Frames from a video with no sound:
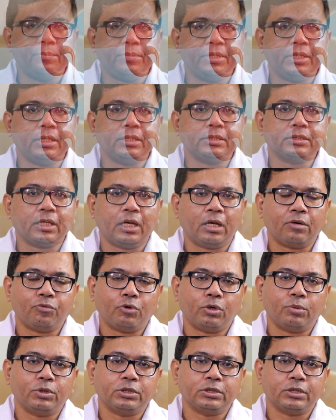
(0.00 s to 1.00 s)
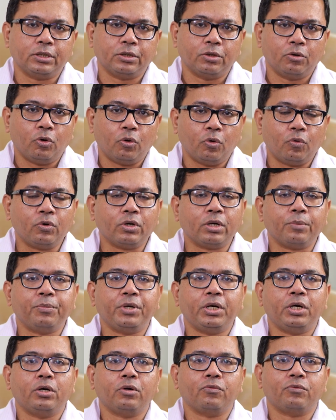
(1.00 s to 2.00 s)
repeated scar formation over a
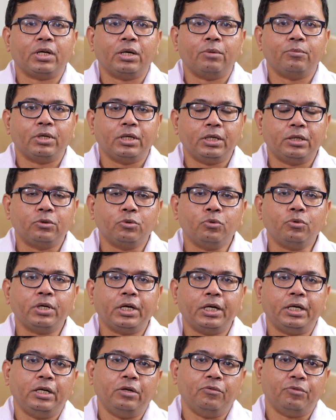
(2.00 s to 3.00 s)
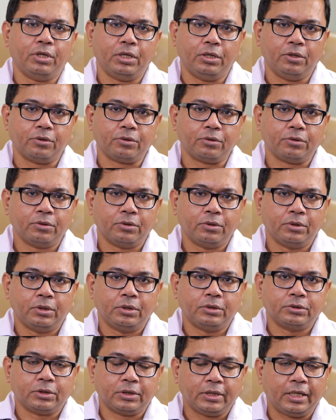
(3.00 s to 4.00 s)
period of time lead to kidney failure.
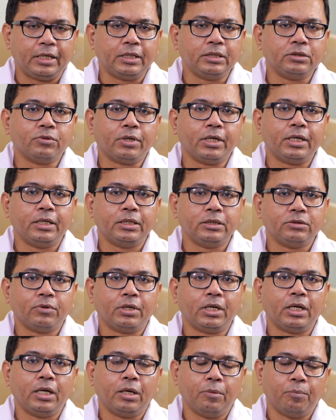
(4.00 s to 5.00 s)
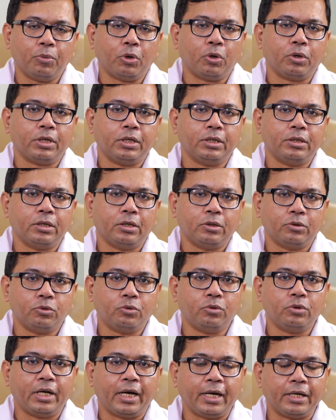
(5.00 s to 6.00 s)
So that is why it is very important
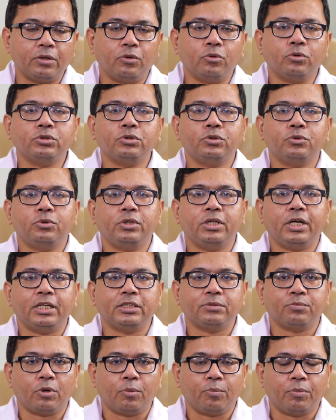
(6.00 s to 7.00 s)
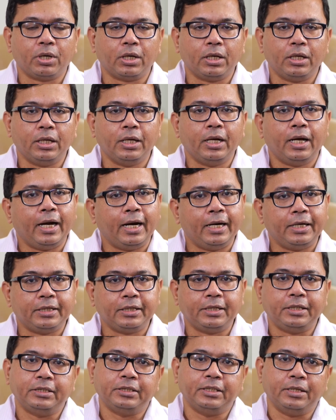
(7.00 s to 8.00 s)
to diagnose UTIs properly and
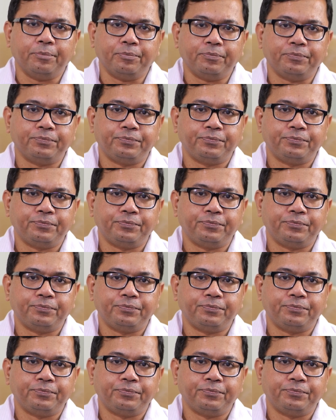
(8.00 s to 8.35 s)
treat them.